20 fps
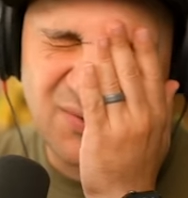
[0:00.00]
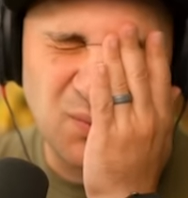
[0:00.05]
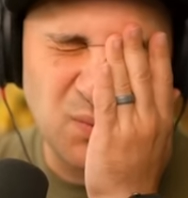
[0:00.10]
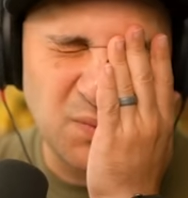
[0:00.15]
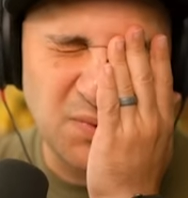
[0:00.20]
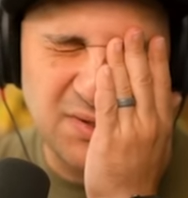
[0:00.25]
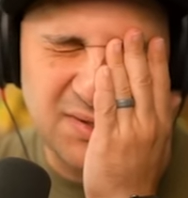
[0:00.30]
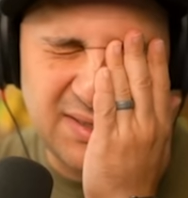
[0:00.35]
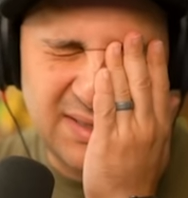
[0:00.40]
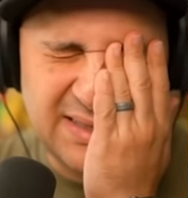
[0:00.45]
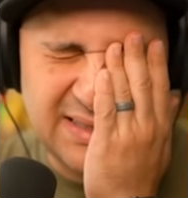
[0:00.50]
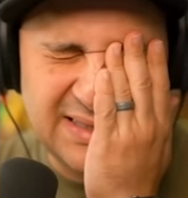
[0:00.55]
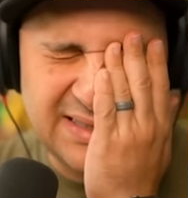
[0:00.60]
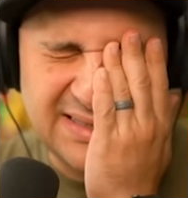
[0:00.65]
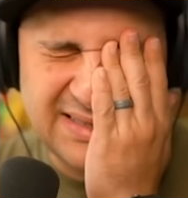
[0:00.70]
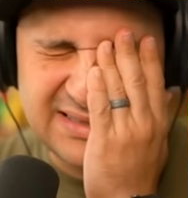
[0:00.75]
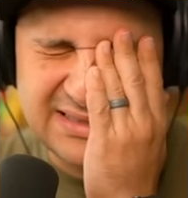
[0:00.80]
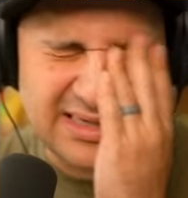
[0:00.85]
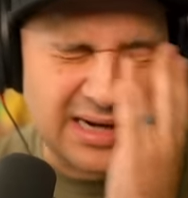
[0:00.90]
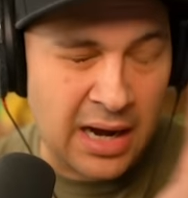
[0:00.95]
a really
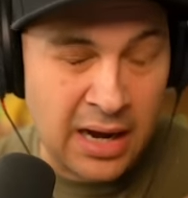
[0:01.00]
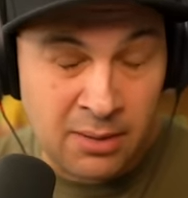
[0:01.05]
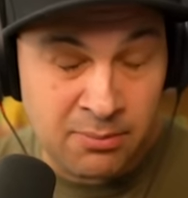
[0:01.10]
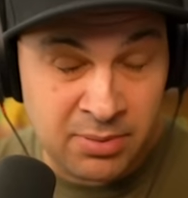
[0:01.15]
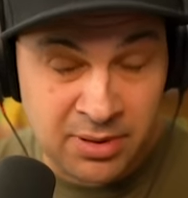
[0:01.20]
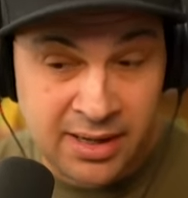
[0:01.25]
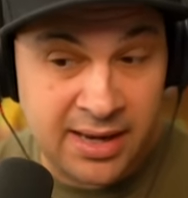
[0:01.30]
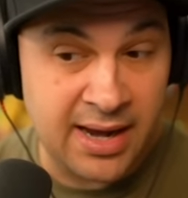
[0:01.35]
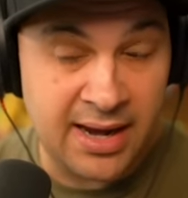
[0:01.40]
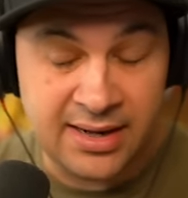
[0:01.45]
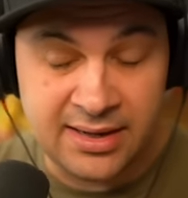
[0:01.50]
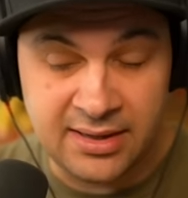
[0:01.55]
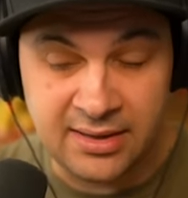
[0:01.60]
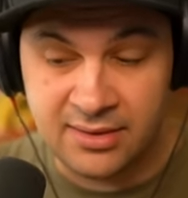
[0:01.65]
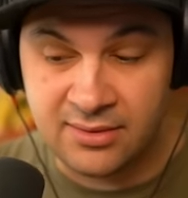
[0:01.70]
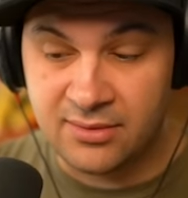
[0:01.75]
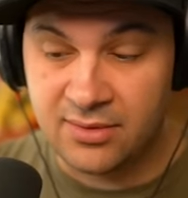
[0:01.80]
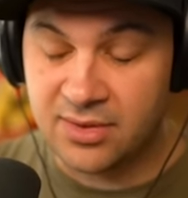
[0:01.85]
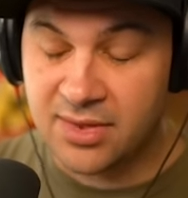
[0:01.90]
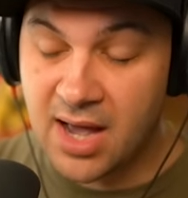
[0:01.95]
complicated
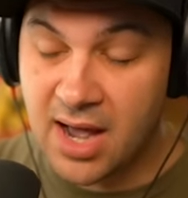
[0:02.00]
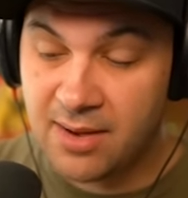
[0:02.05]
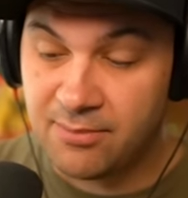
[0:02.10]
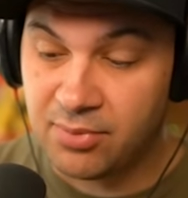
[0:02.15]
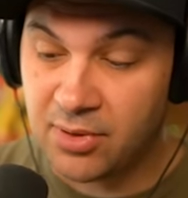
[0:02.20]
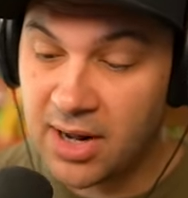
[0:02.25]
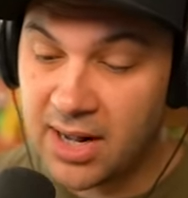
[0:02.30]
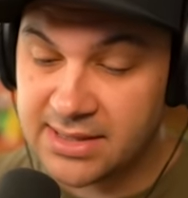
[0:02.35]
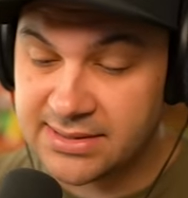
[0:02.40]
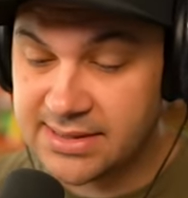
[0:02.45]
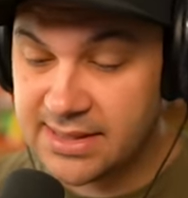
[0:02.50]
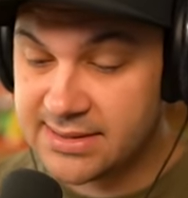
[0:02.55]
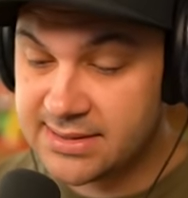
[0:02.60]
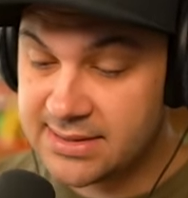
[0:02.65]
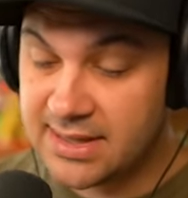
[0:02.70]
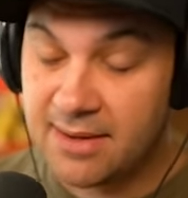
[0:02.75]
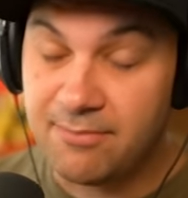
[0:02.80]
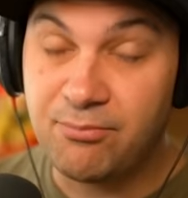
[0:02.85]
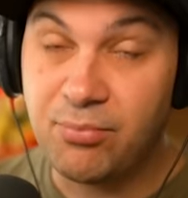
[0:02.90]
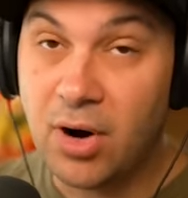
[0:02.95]
thought process,
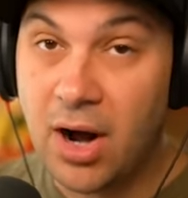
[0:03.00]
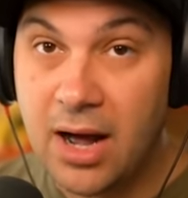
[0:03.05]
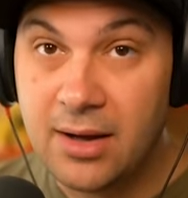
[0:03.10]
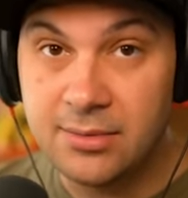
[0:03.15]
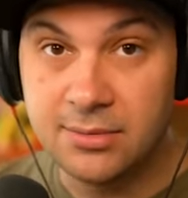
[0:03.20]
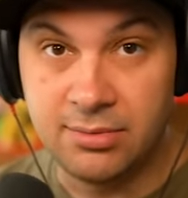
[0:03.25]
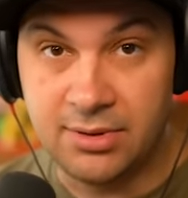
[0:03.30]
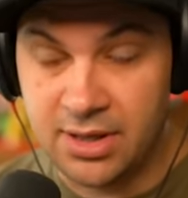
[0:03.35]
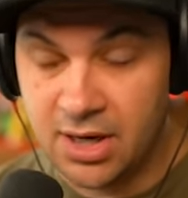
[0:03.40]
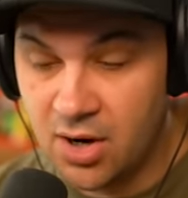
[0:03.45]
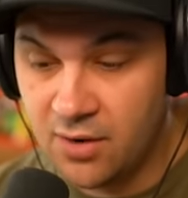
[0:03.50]
and I'm probably